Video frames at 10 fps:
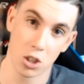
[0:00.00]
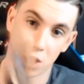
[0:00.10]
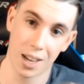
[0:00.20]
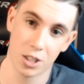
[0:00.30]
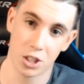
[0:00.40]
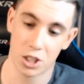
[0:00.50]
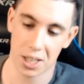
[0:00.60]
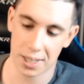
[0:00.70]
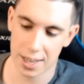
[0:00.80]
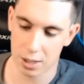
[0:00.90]
You guys should
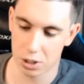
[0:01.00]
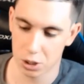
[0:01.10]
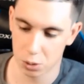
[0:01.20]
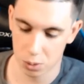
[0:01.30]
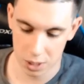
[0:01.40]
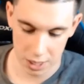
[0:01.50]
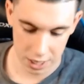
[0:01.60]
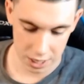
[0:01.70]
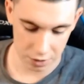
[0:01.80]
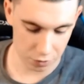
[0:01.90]
check it out too.
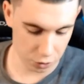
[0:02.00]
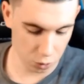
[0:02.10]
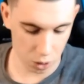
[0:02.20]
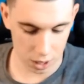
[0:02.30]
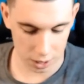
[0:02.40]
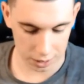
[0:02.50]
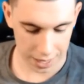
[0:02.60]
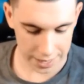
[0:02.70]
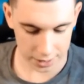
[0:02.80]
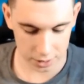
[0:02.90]
If you
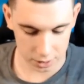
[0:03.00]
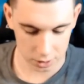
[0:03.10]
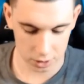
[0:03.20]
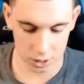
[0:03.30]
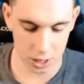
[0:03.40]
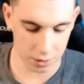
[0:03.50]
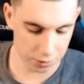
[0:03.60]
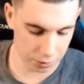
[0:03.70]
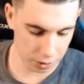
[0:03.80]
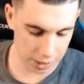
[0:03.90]
like stuff
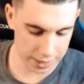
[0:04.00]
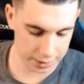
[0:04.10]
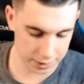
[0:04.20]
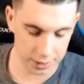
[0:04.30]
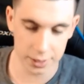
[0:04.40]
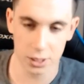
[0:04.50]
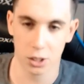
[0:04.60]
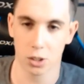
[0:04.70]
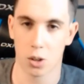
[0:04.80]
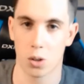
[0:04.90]
for like
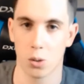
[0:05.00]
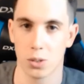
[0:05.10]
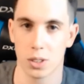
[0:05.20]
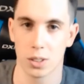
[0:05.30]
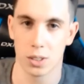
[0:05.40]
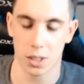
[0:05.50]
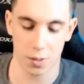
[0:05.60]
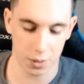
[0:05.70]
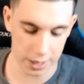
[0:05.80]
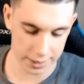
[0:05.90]
6-year-olds and
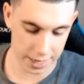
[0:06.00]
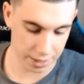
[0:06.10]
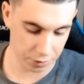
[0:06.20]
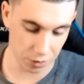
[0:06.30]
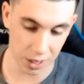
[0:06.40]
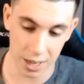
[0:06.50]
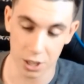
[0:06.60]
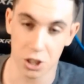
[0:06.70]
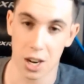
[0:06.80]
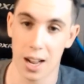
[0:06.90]
stuff like that, if you've got a
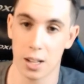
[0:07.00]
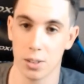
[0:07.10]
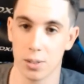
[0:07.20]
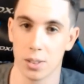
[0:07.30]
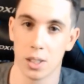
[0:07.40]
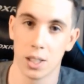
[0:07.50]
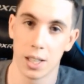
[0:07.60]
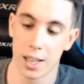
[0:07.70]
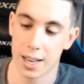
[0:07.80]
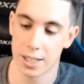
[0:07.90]
child
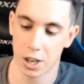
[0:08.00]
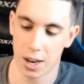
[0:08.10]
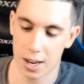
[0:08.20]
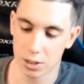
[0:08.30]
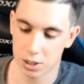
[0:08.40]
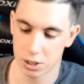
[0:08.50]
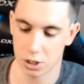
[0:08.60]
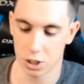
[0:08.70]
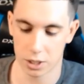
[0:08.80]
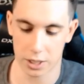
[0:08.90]
at your house that
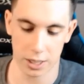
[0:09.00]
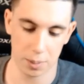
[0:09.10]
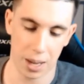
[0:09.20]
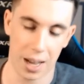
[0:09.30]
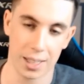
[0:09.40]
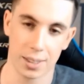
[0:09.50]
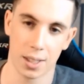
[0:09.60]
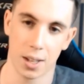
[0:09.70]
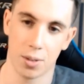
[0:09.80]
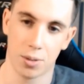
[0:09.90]
you're looking to buy
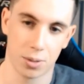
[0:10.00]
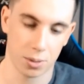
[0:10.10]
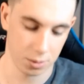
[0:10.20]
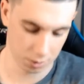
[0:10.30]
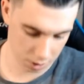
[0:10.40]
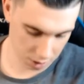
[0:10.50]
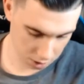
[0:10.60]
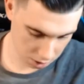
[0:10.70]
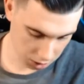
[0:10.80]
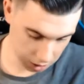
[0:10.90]
stuff,
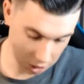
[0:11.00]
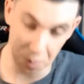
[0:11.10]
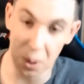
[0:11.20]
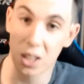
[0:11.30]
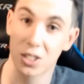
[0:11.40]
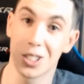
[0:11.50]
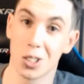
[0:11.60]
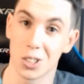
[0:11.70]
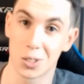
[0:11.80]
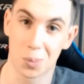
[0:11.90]

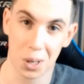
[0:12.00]
puzzles,